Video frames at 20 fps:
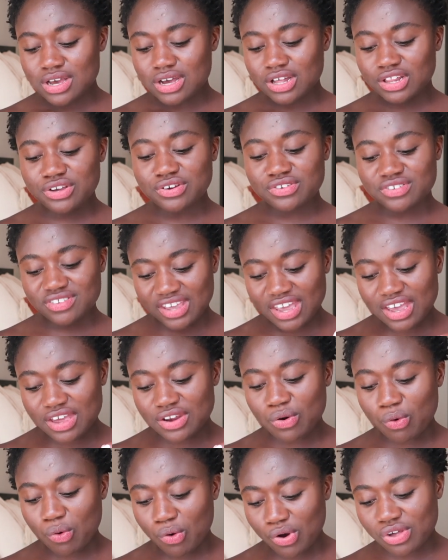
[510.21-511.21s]
Clear
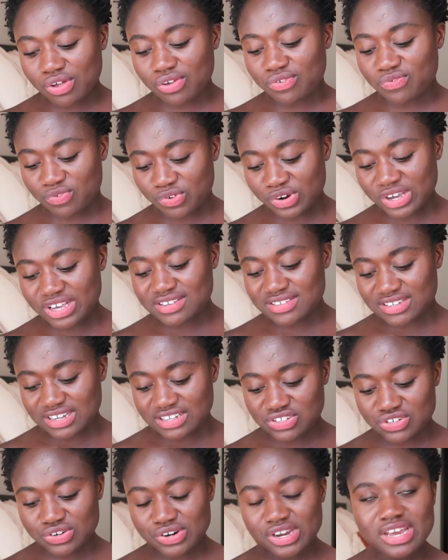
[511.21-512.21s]
Skin Oil-Free
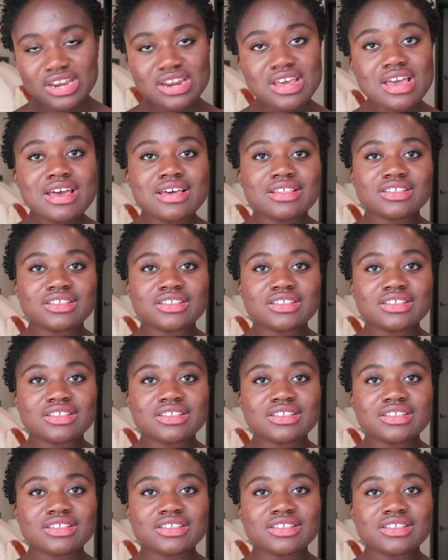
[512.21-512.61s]
Sunscreen.